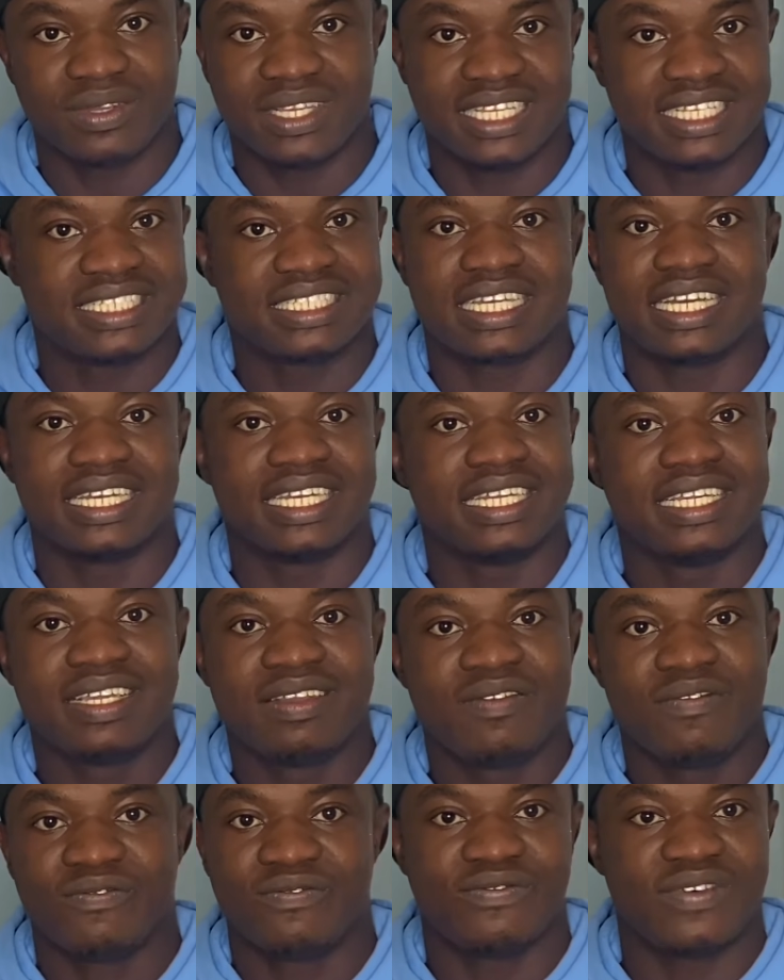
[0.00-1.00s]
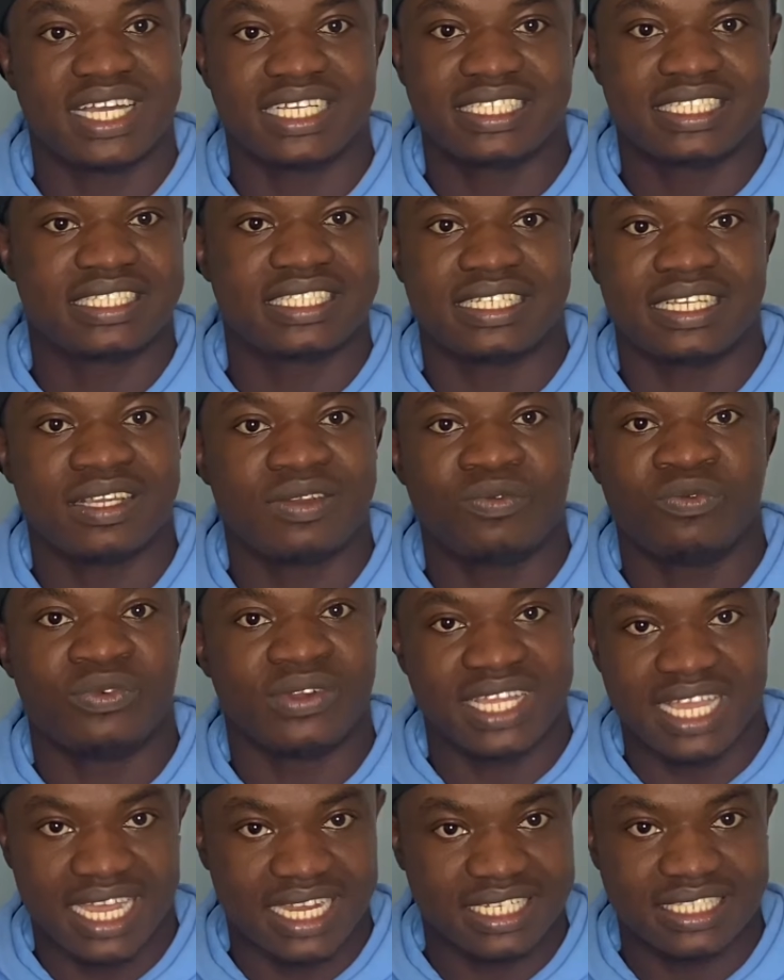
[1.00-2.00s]
it can fast
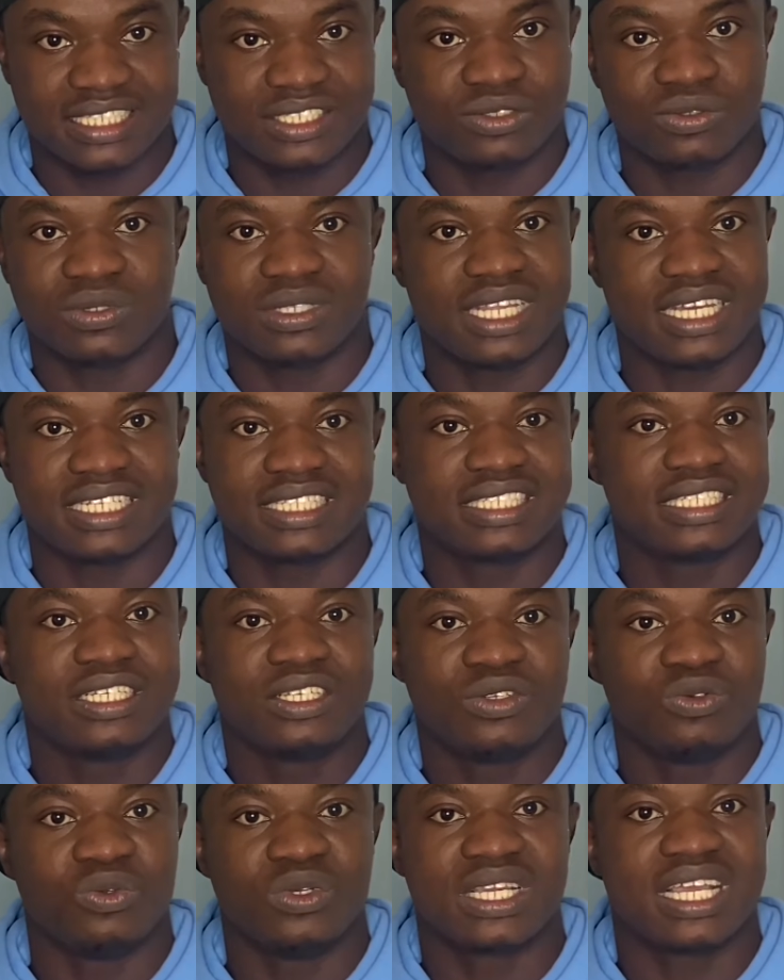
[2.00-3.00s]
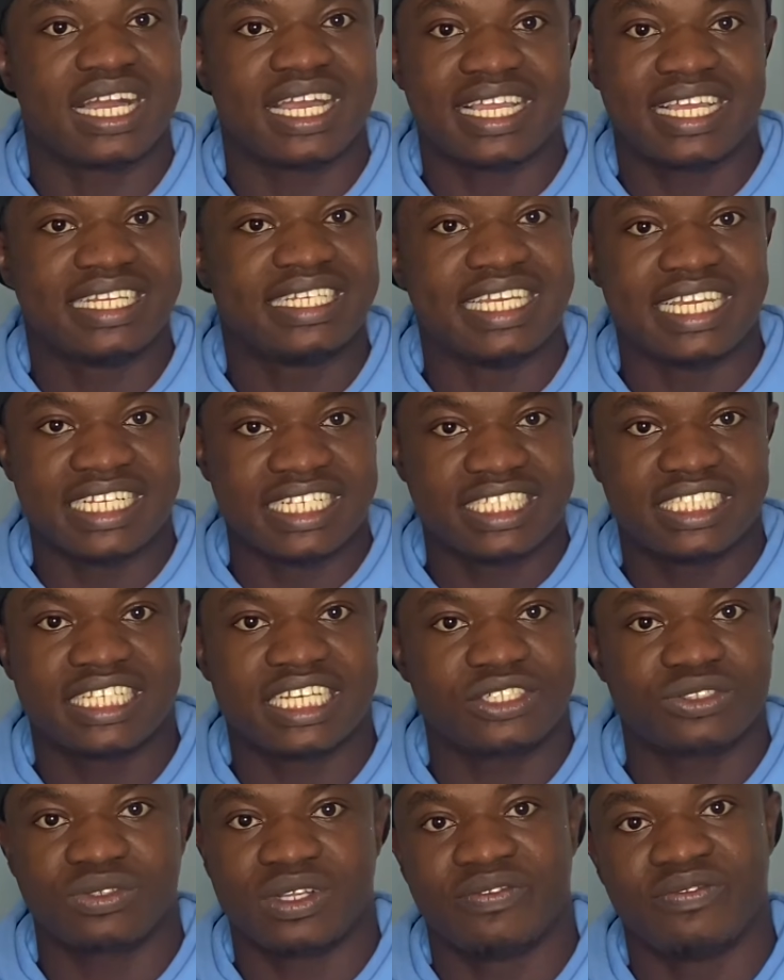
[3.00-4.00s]
react so that we can get the initial
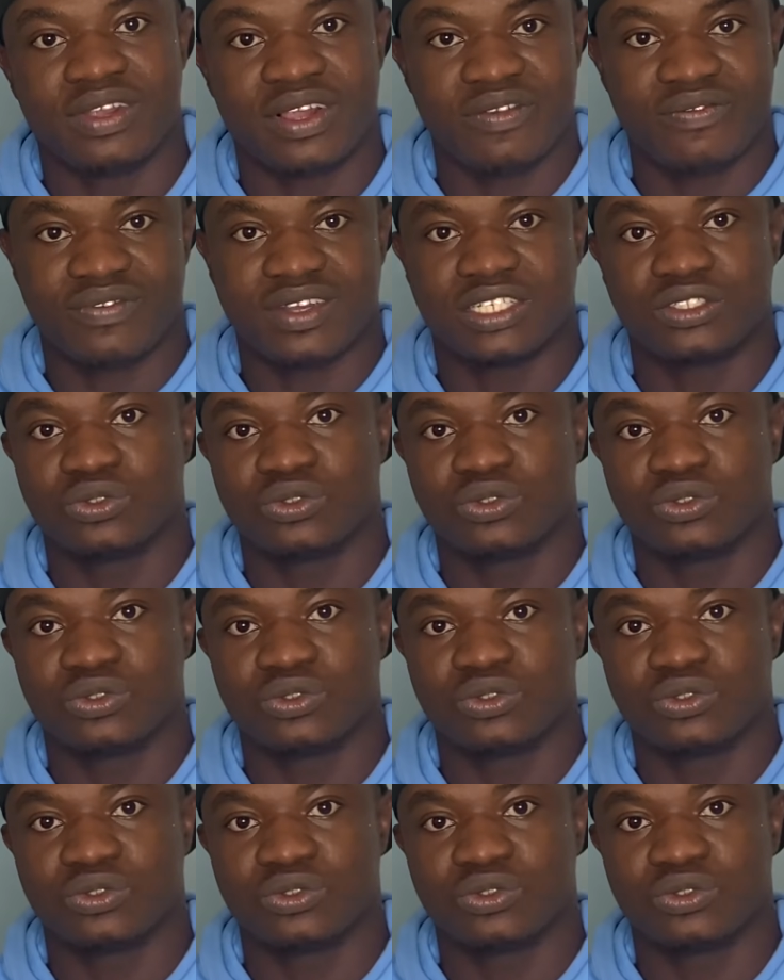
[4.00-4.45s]
strength very fast.